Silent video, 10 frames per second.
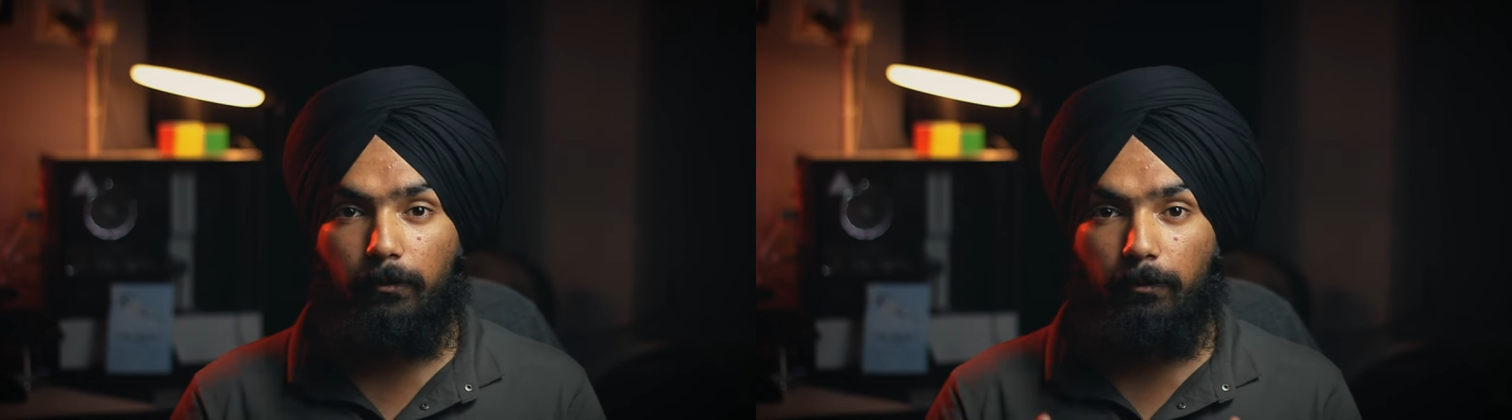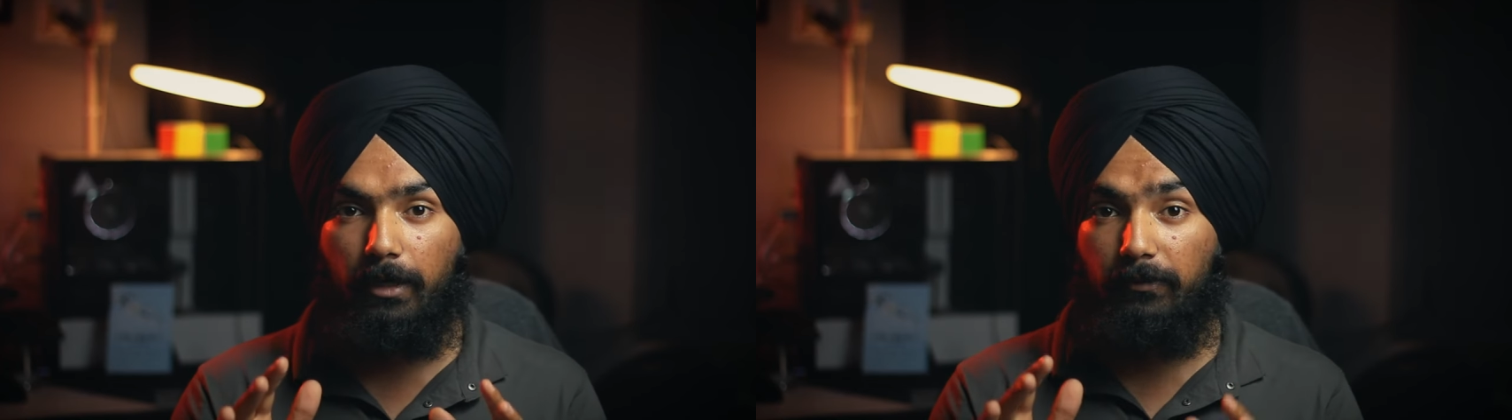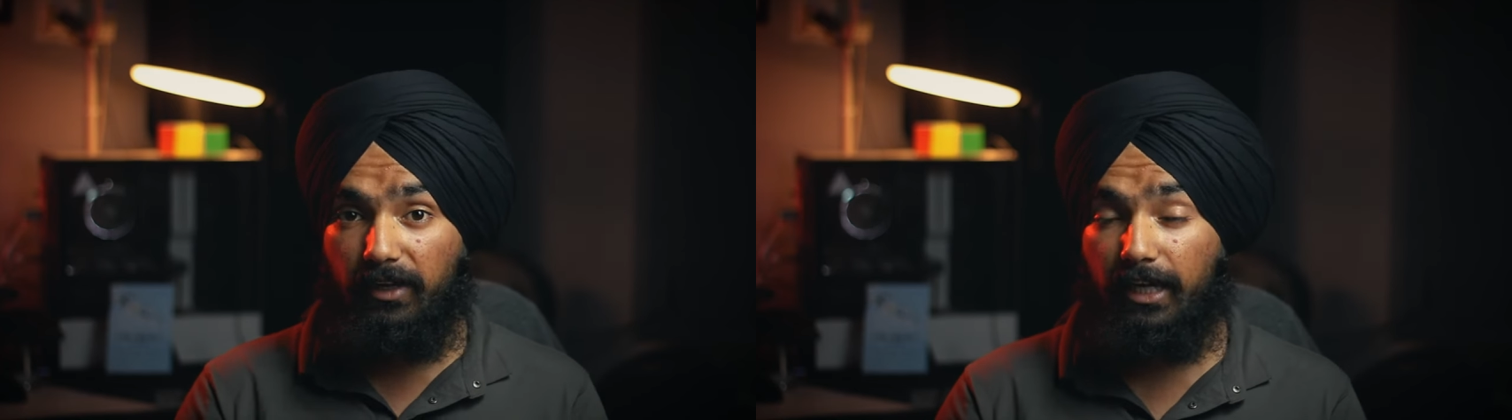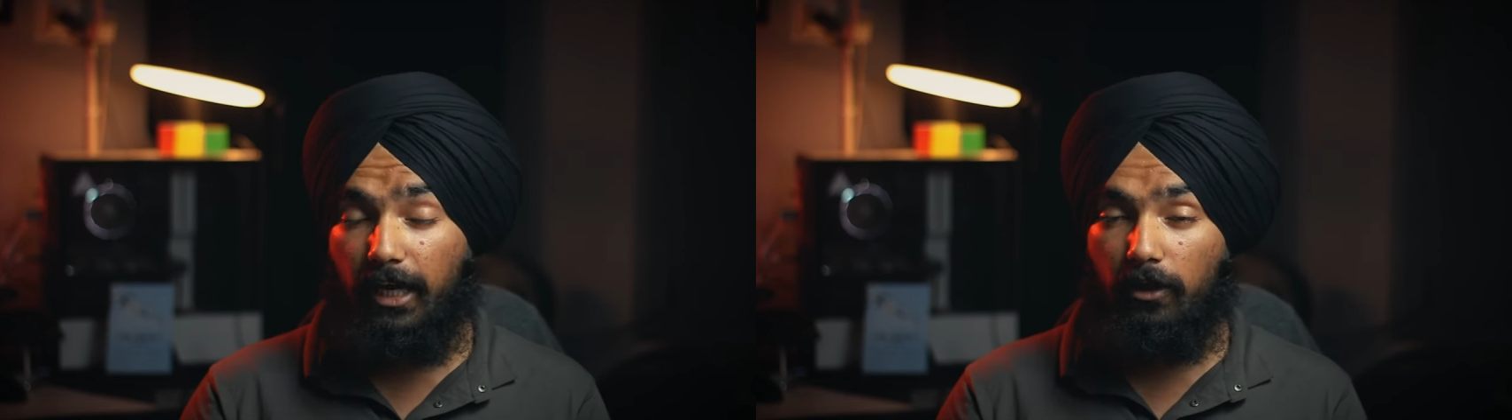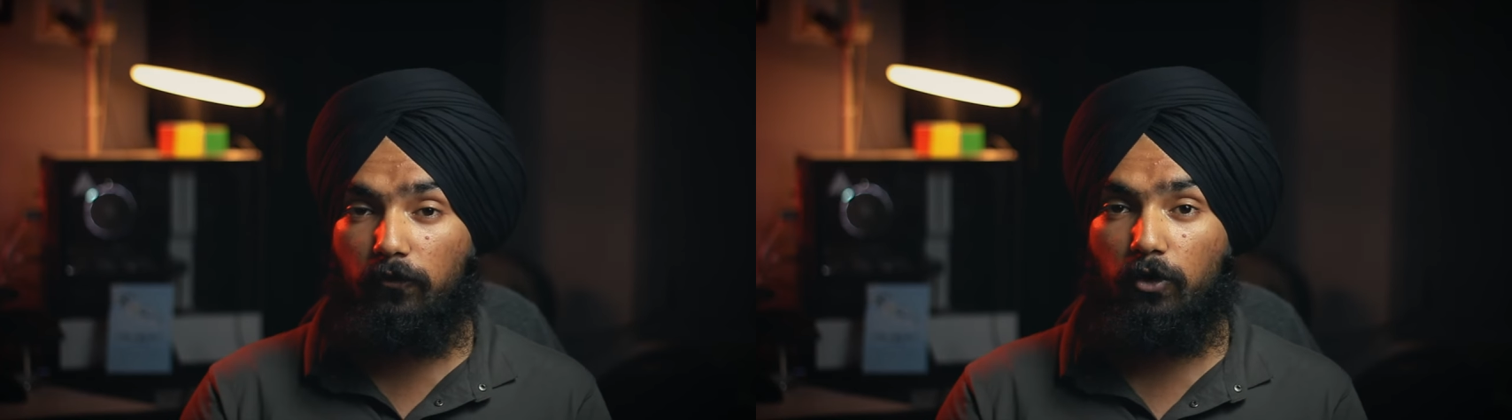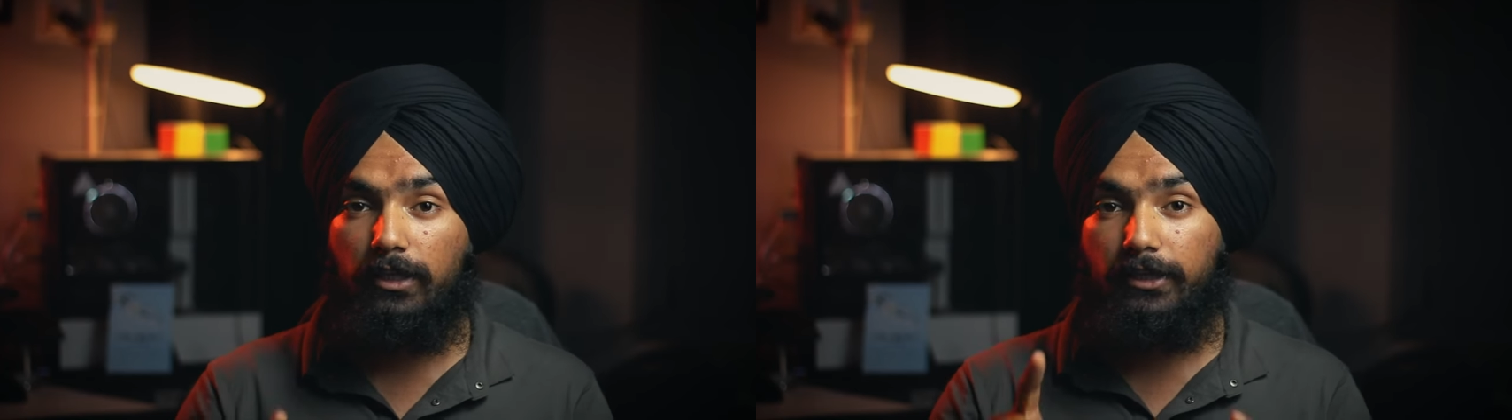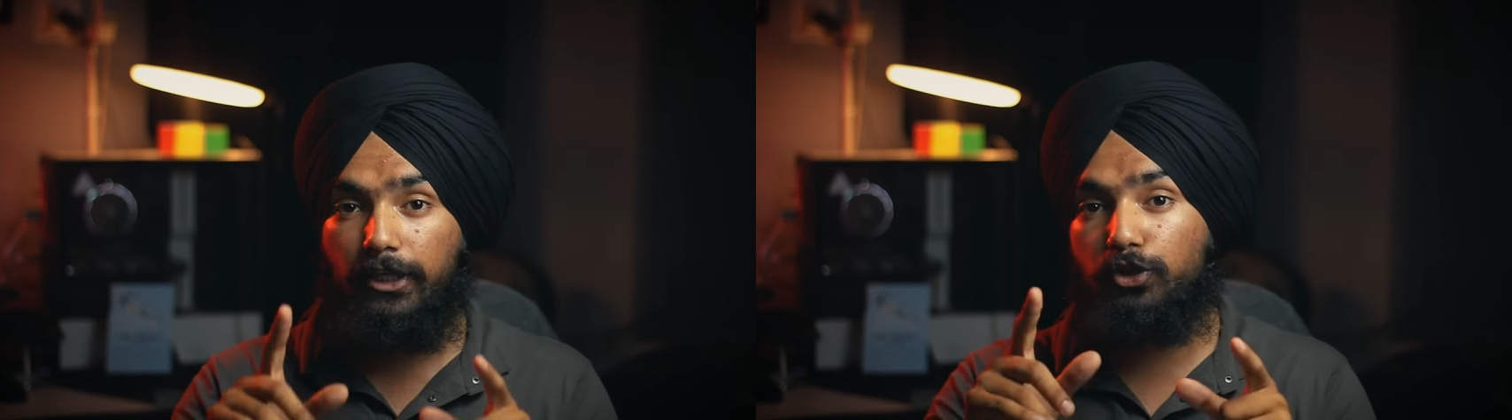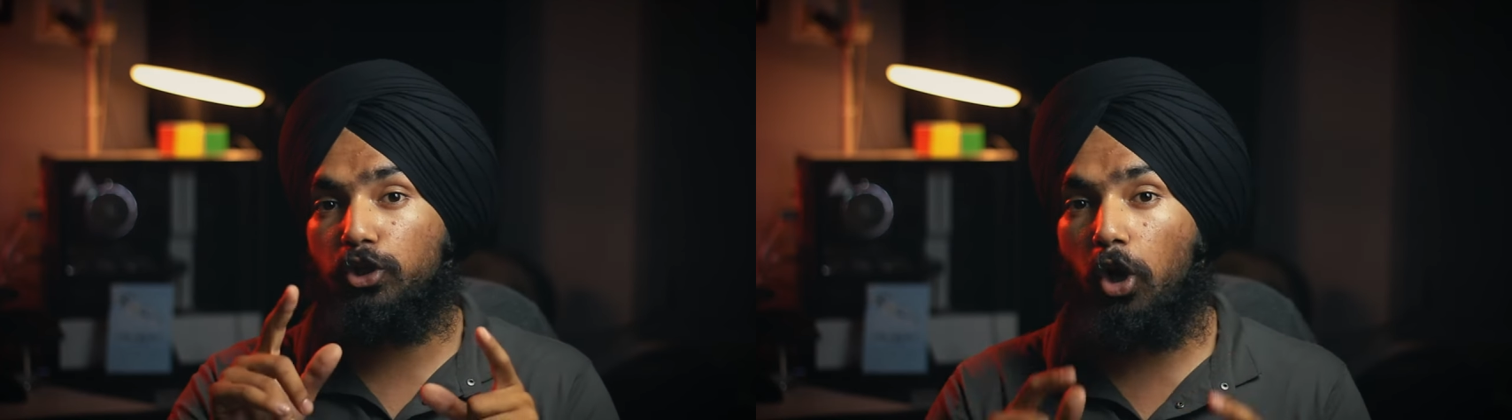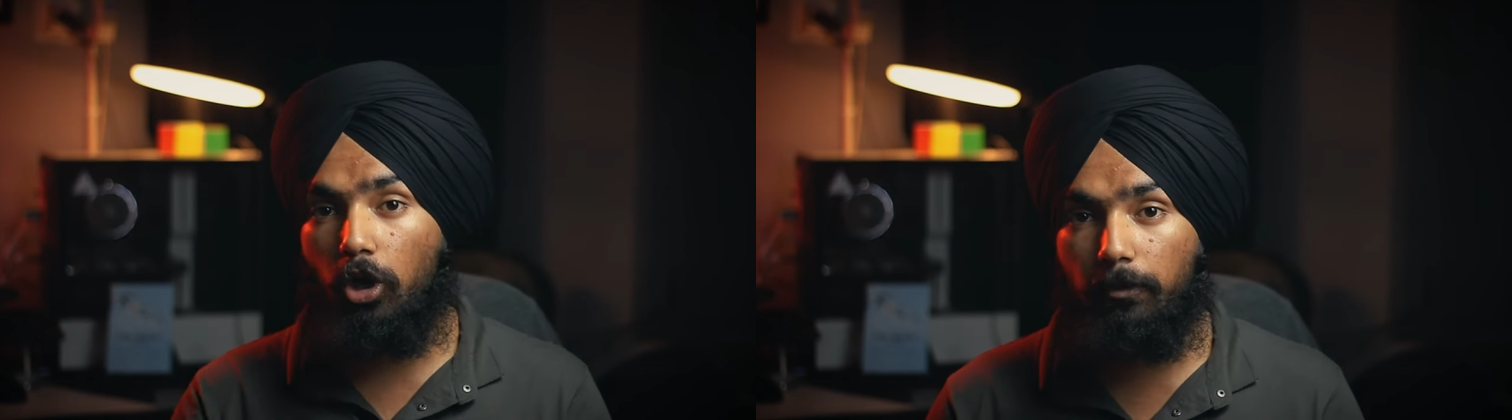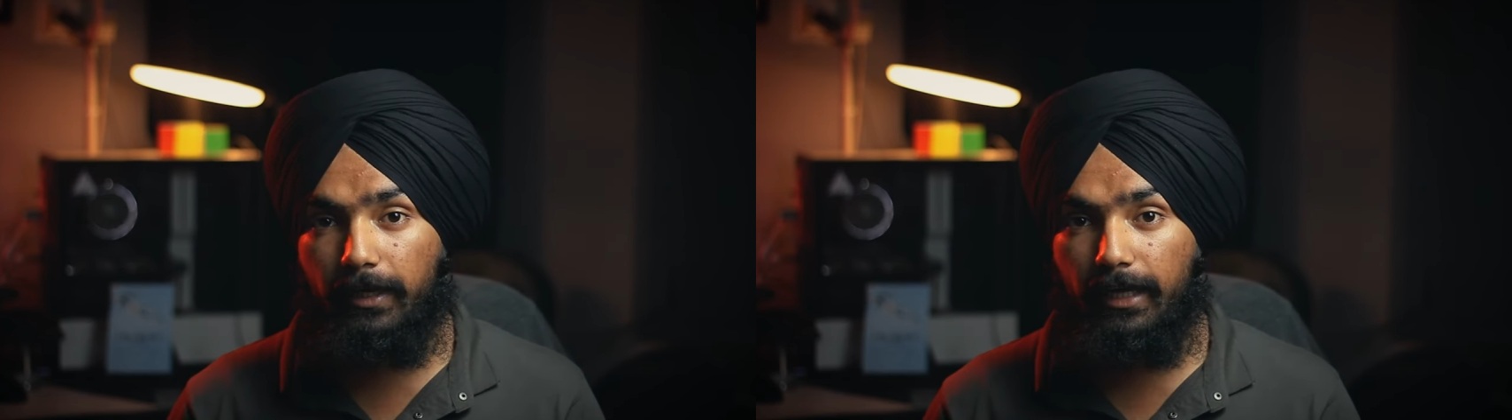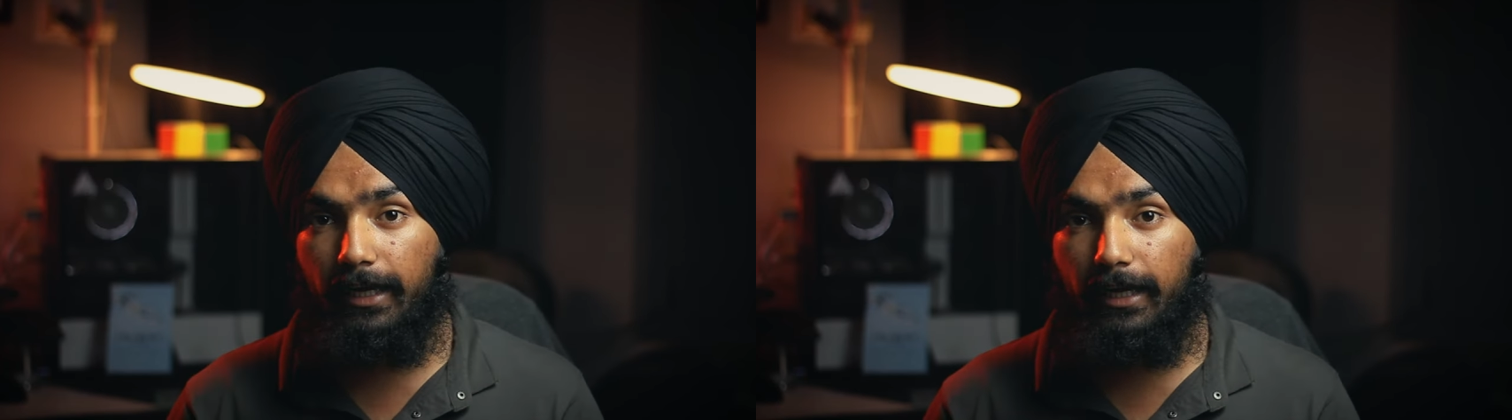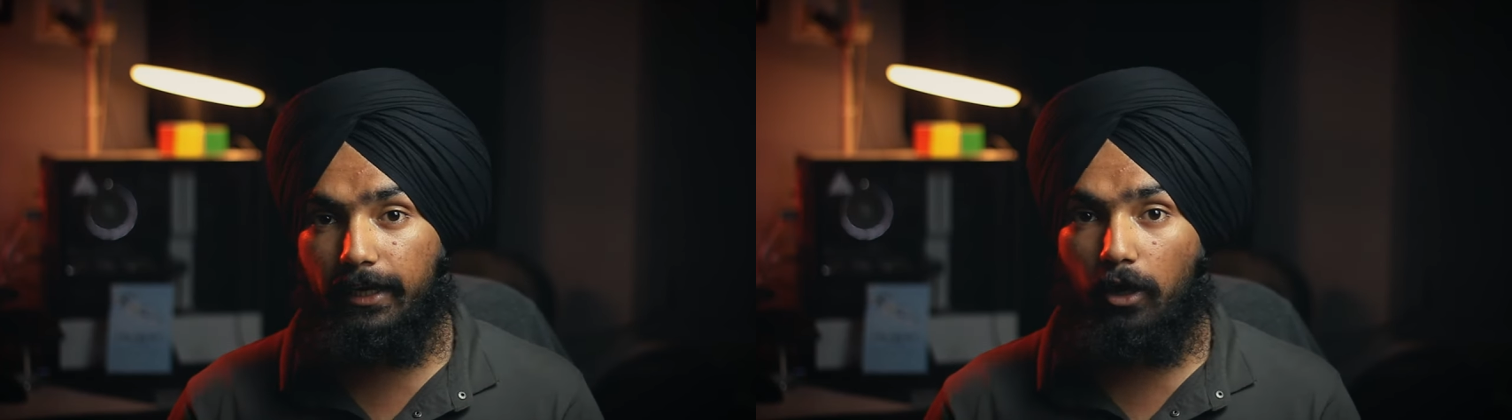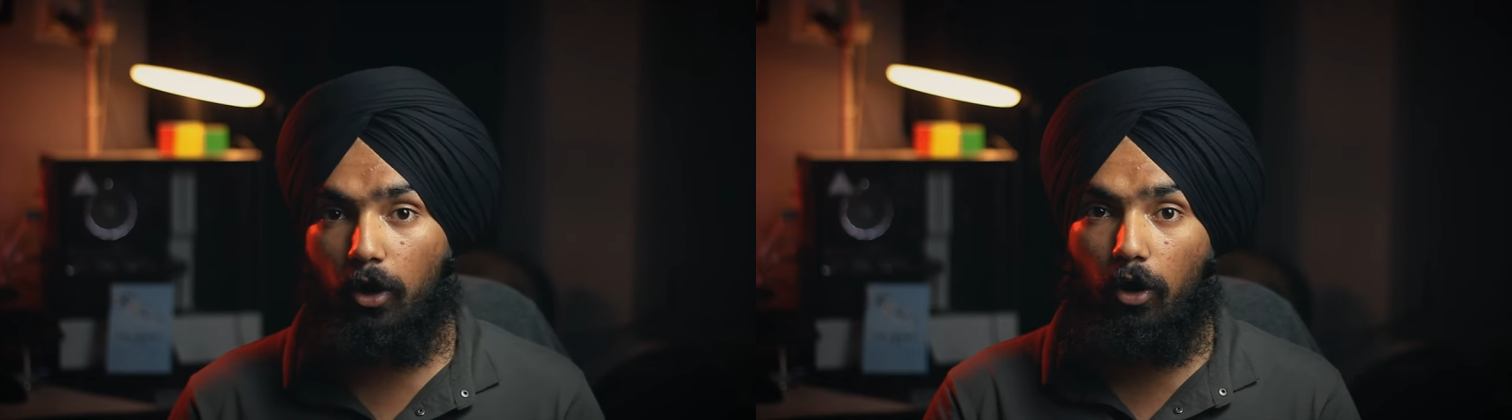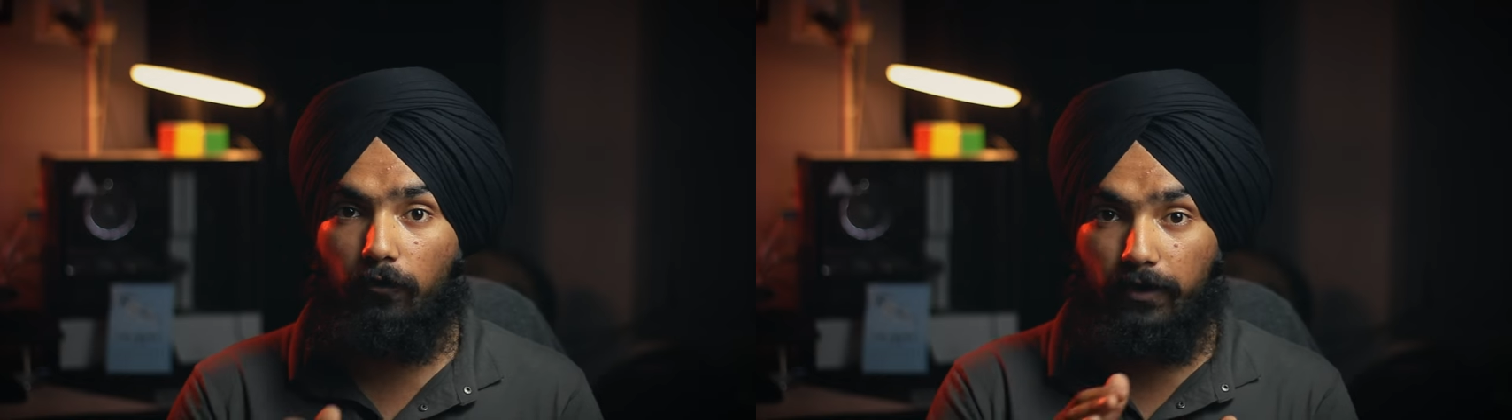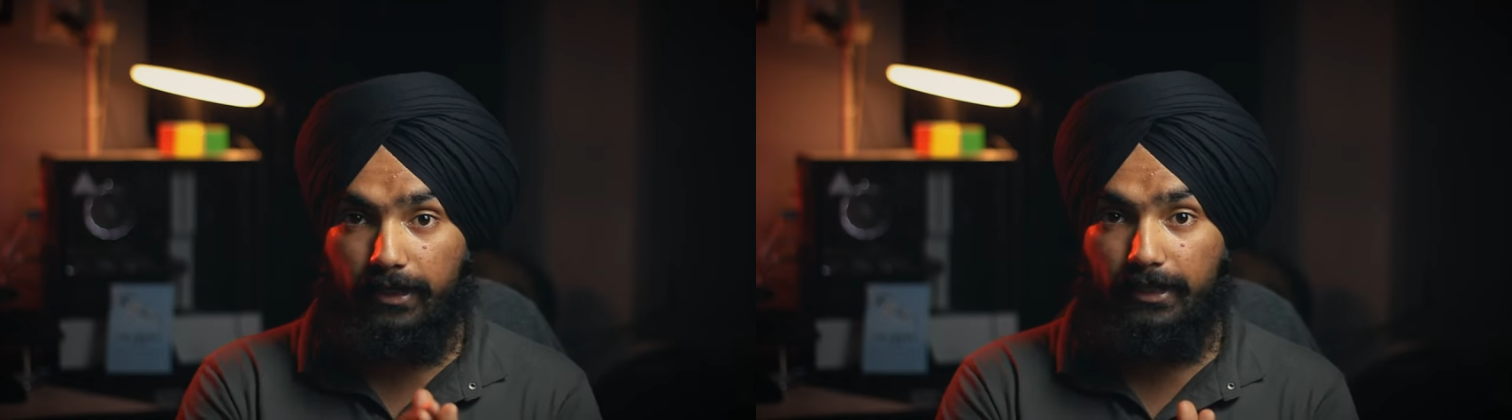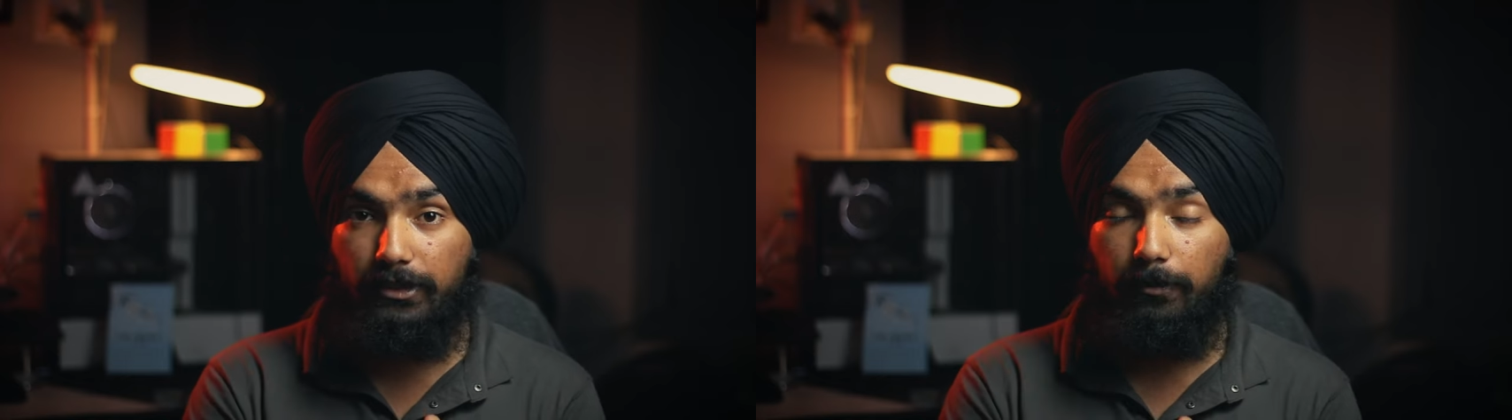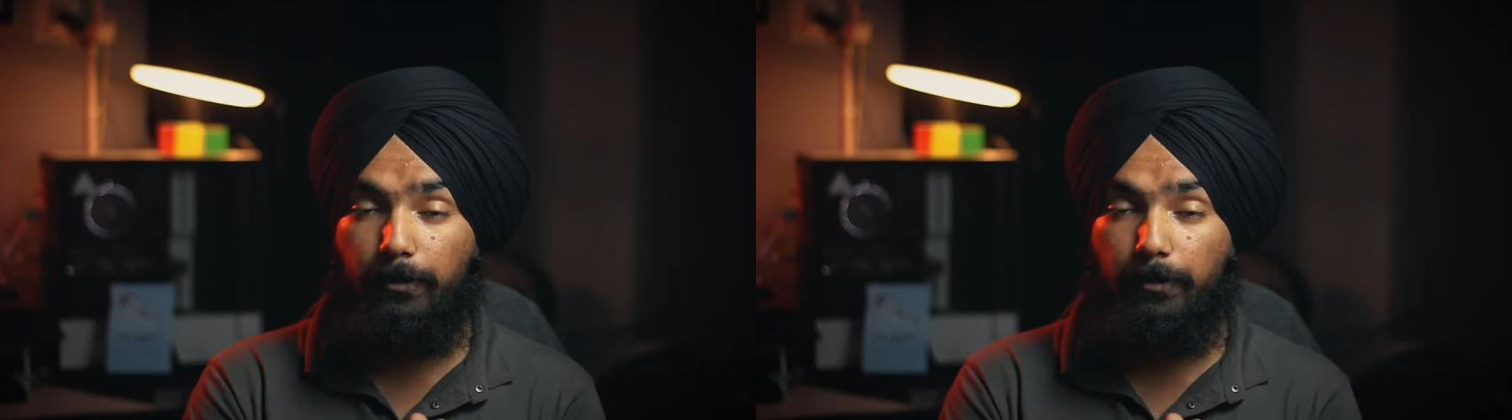But be careful, there should not be a layer of a dust